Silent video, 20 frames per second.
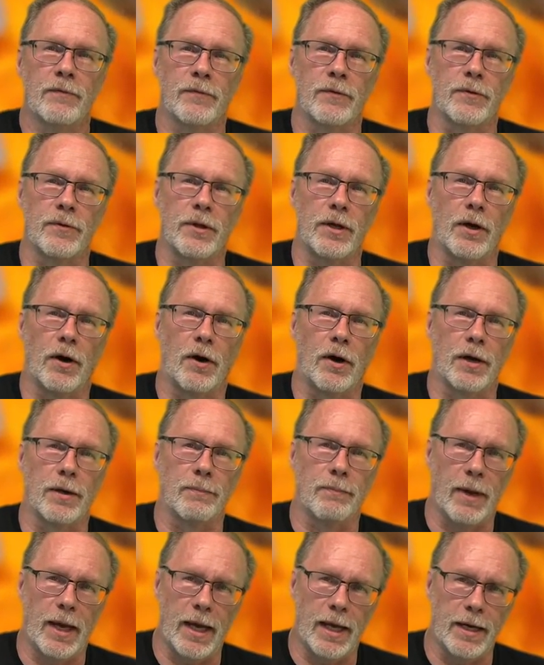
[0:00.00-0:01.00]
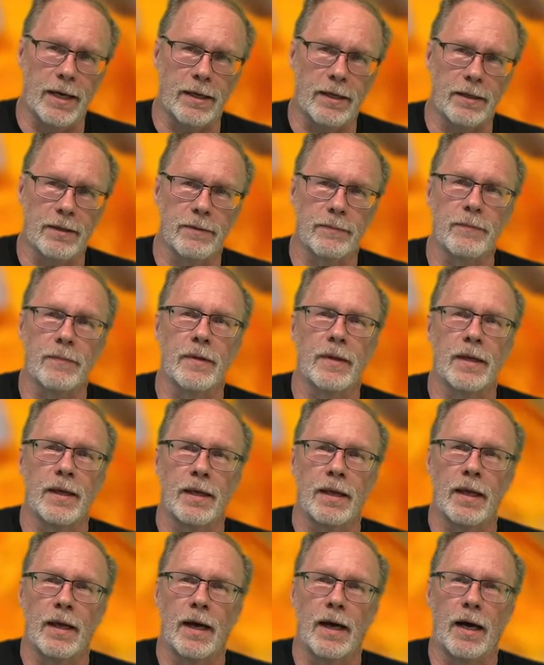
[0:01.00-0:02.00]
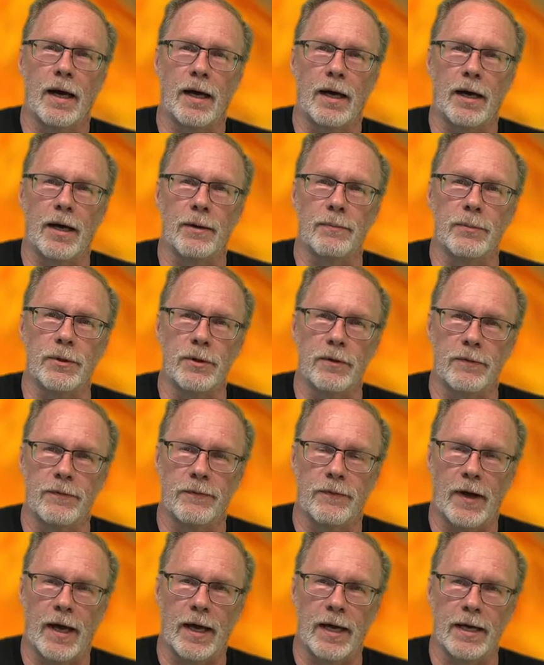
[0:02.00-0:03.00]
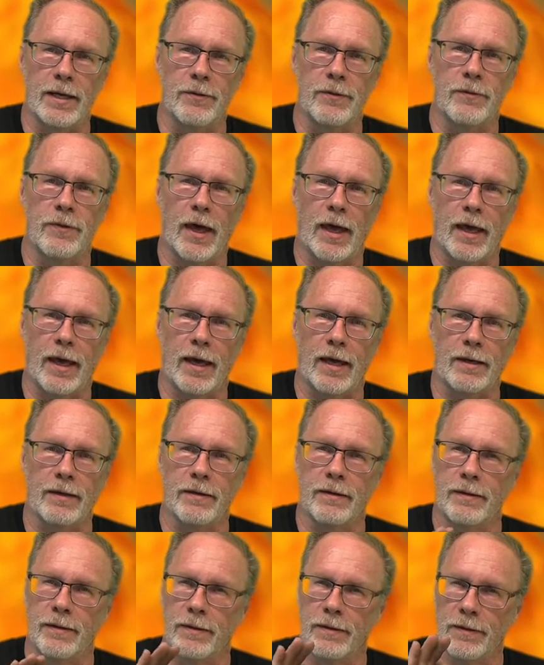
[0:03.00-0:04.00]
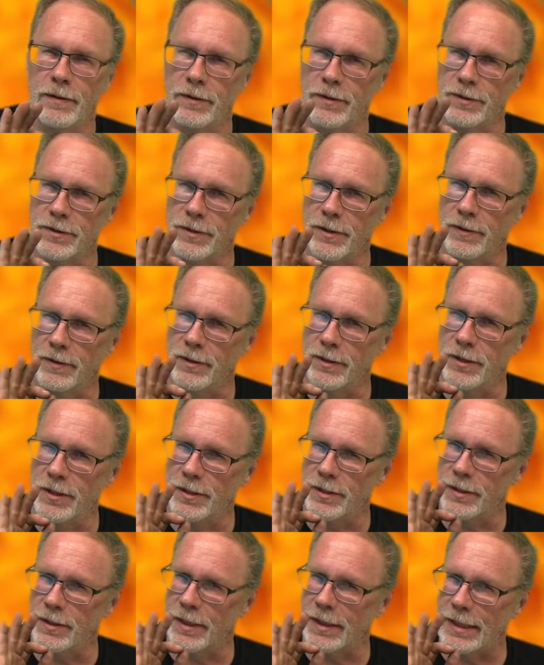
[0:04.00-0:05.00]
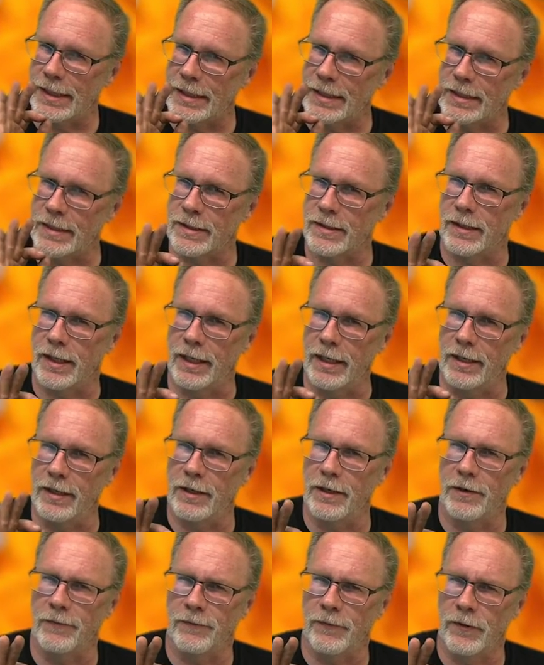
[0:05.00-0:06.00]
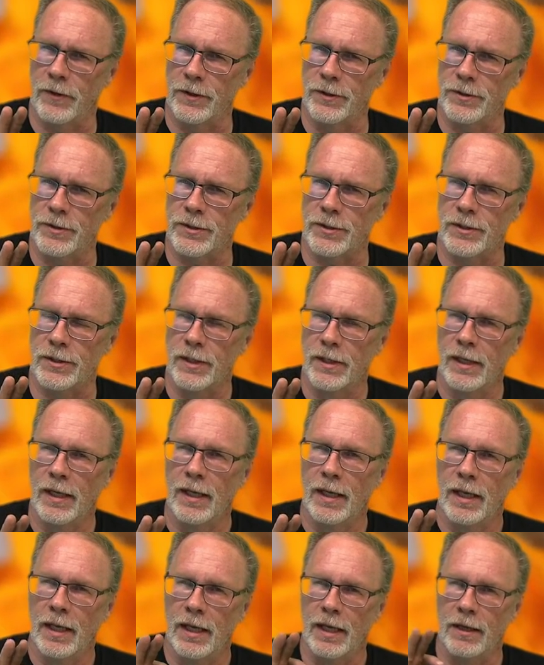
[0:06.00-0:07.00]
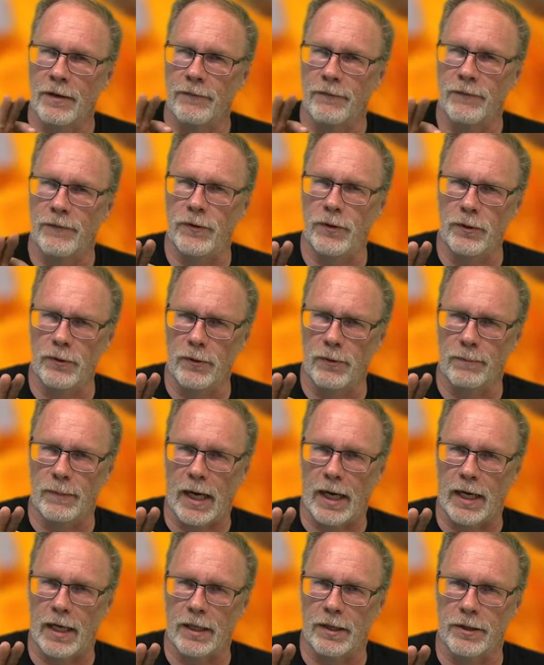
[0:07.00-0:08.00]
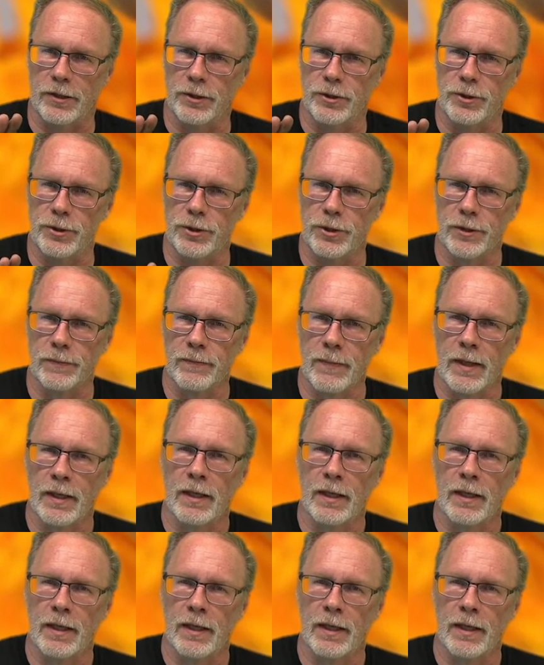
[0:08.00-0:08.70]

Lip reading: For the automatic, you'll find that there's just a slight difference in fuel mileage